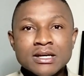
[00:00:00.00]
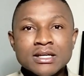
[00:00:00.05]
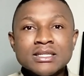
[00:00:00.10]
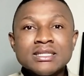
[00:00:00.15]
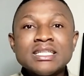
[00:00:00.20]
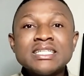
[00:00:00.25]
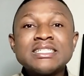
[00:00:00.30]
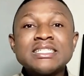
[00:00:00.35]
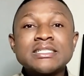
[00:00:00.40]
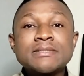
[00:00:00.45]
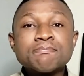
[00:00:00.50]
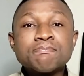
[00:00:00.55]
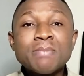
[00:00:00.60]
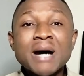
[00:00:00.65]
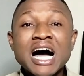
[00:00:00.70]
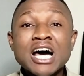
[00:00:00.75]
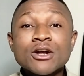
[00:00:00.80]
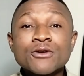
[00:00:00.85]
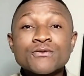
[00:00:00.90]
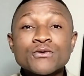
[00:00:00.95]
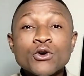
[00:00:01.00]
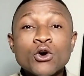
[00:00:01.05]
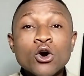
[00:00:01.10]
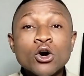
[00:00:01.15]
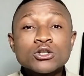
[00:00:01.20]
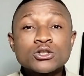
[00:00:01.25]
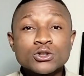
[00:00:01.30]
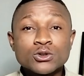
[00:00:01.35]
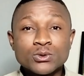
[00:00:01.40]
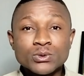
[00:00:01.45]
This is part of
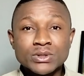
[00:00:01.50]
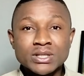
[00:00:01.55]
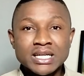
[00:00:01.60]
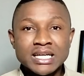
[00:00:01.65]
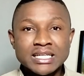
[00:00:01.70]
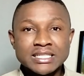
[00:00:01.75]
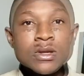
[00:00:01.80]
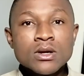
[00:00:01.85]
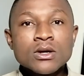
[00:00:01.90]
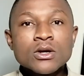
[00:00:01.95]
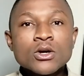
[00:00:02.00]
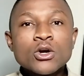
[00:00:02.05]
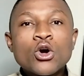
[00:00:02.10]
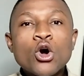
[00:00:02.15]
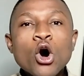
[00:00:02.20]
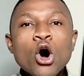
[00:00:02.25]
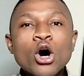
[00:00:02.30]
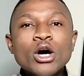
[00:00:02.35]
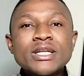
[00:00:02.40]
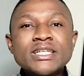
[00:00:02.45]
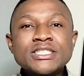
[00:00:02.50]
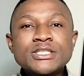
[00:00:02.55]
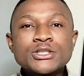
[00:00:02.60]
God's goodness. God is